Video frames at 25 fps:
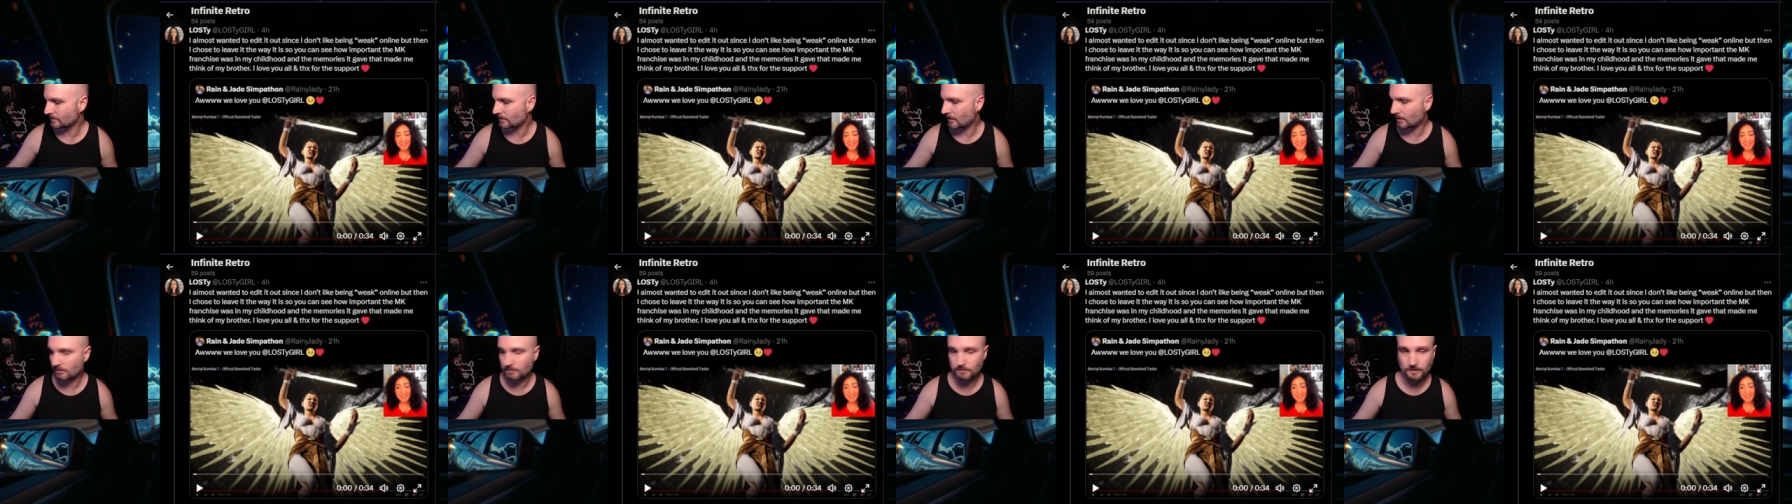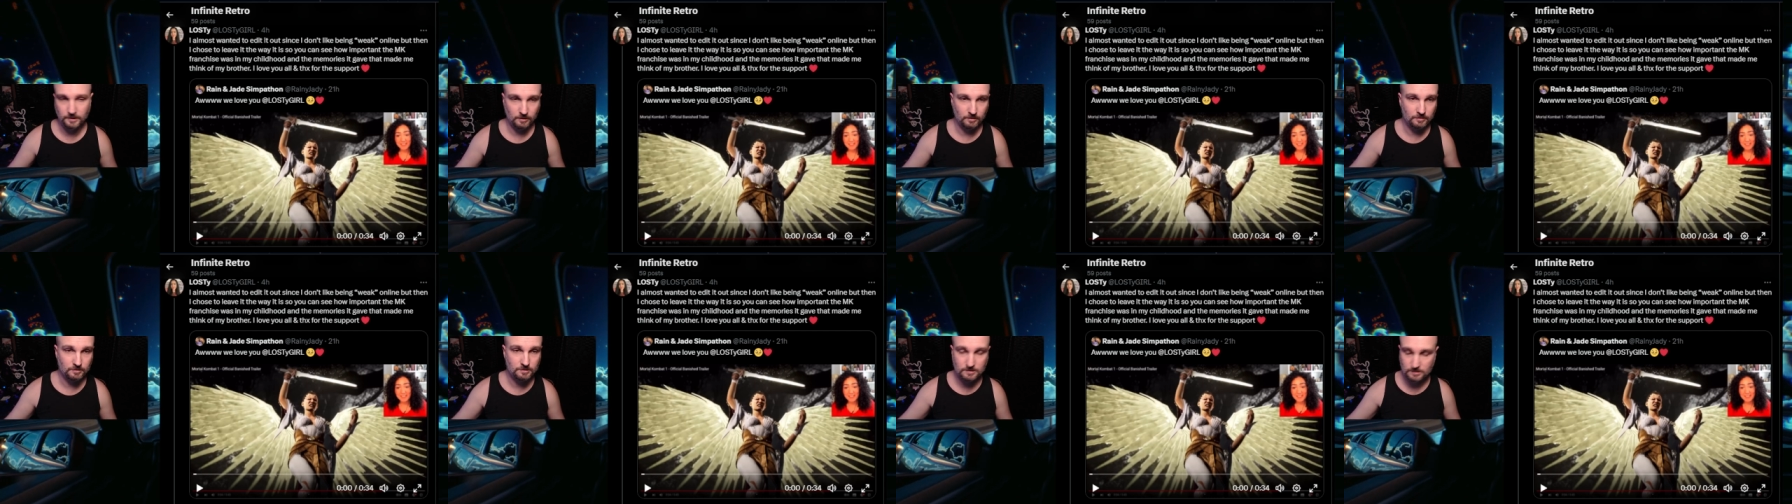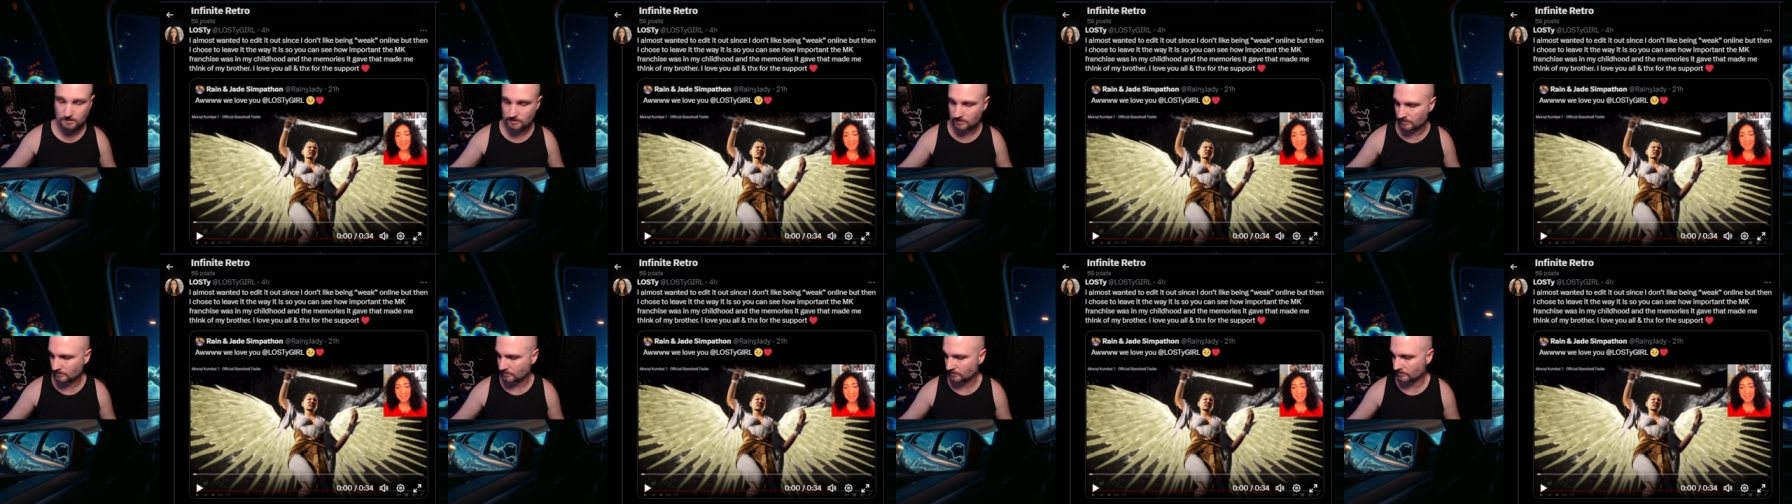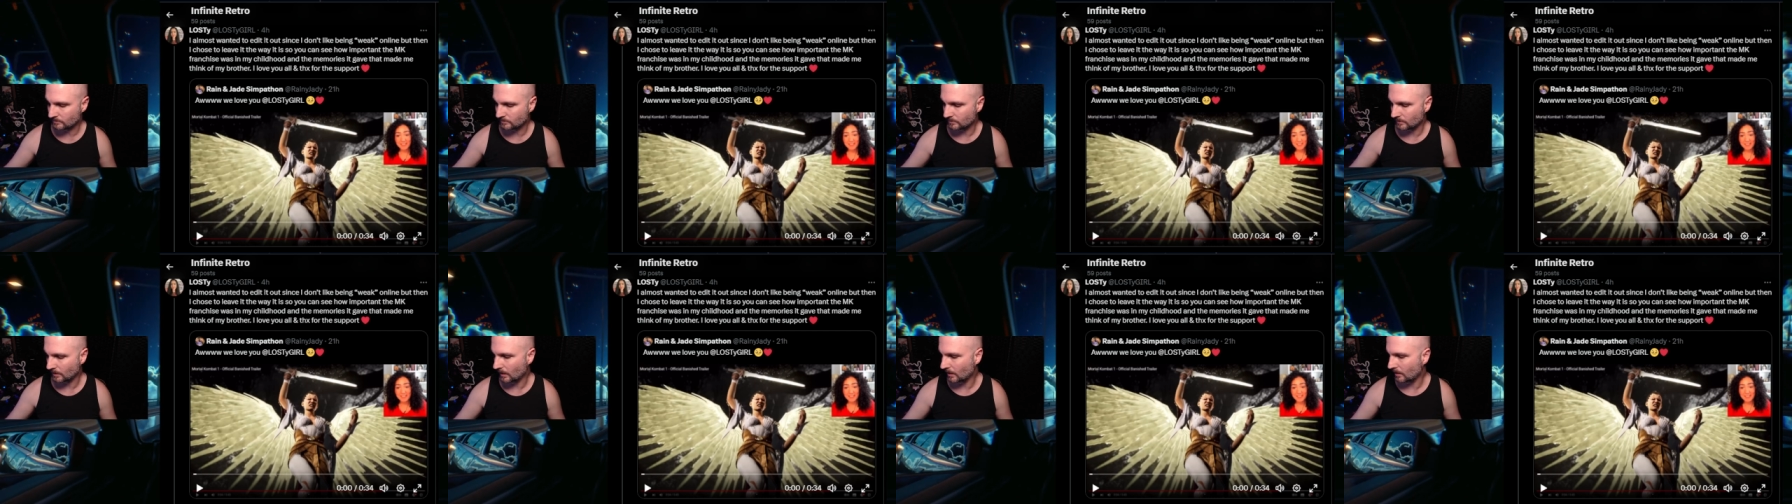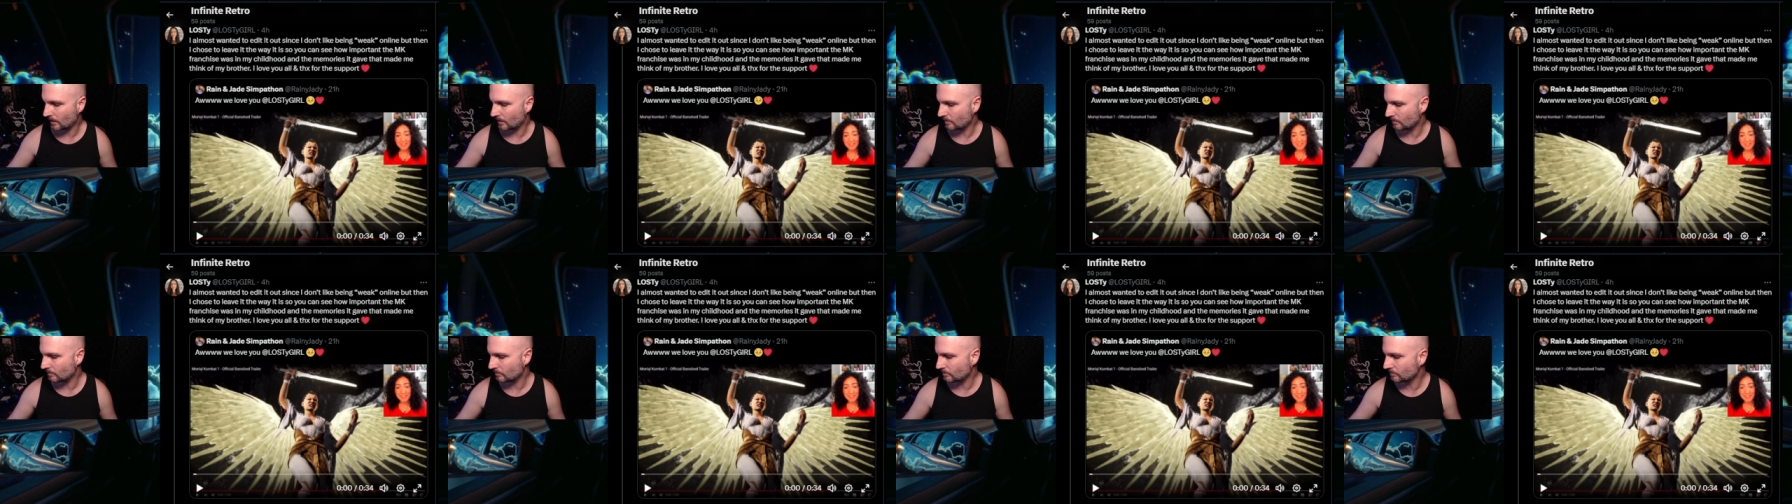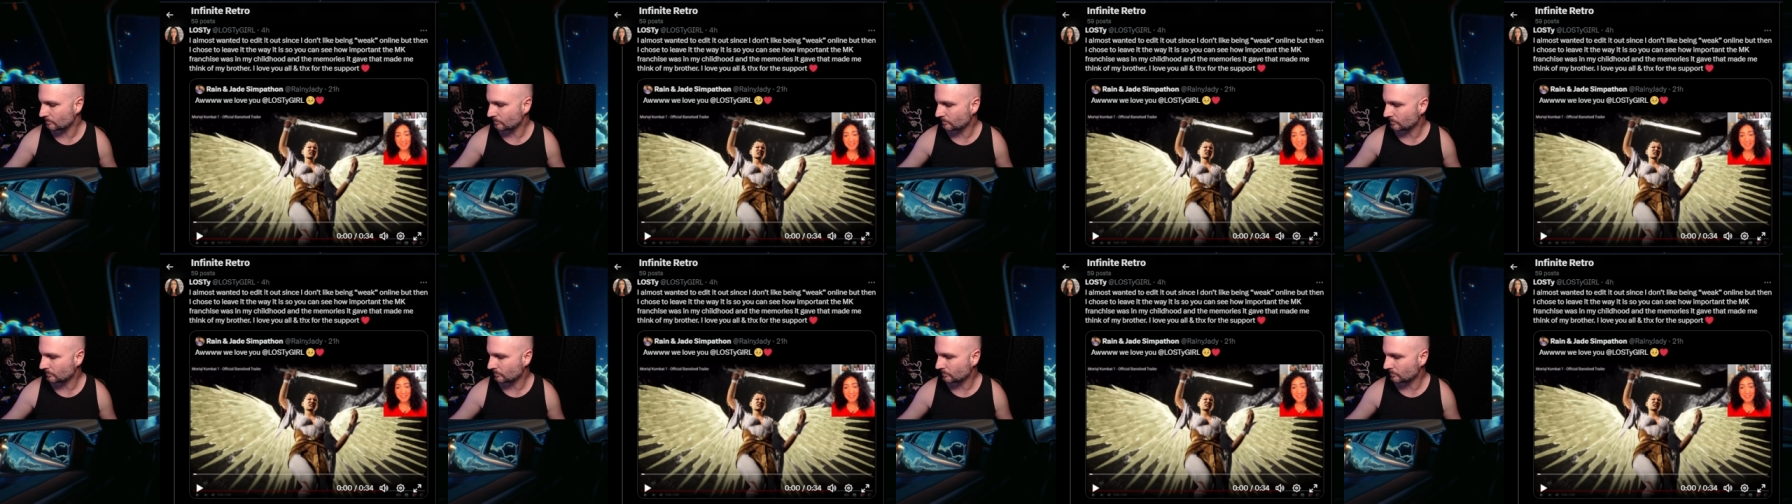I'll be honest. I'm